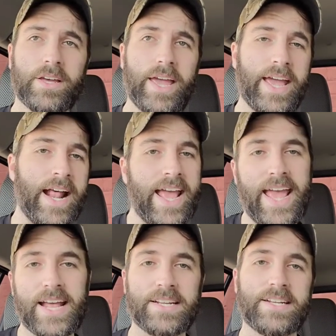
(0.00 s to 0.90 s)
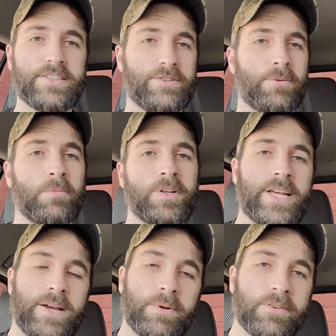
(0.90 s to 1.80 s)
And I handed it to him one
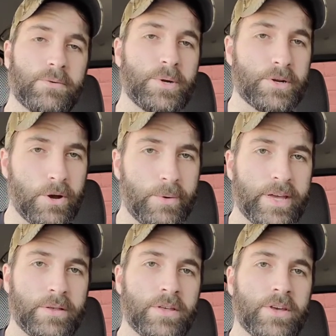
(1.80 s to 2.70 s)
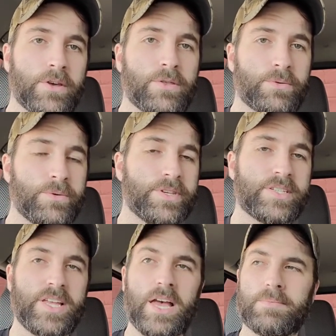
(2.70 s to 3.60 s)
day whenever we were going through the
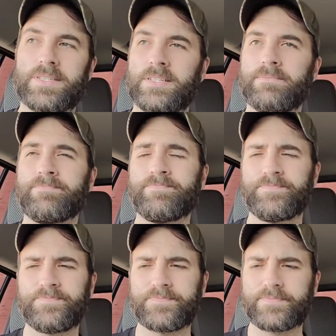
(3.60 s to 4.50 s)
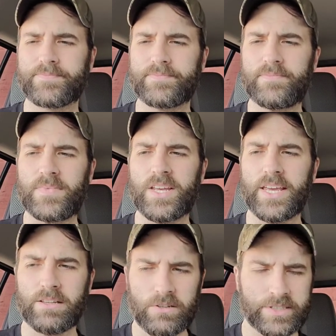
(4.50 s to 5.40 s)
steps. And
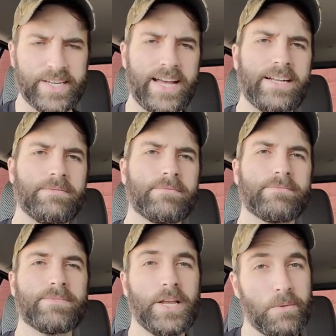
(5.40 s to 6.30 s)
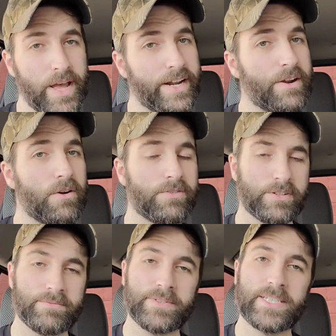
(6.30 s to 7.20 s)
he looked at it, he read it
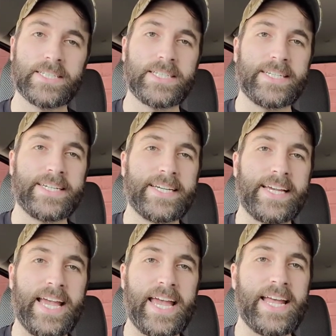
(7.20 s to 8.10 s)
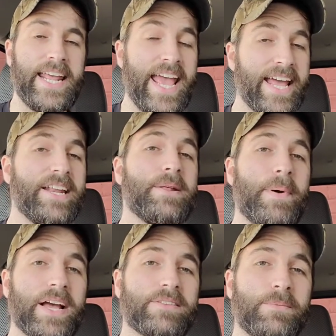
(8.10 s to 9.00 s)
over, and he handed it
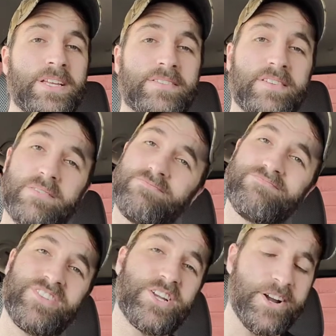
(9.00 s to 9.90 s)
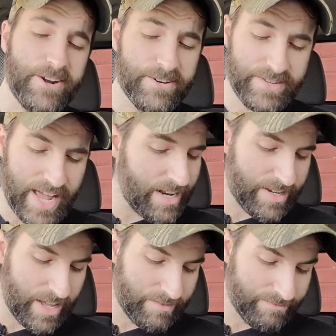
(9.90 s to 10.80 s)
back to me and said, You're not done.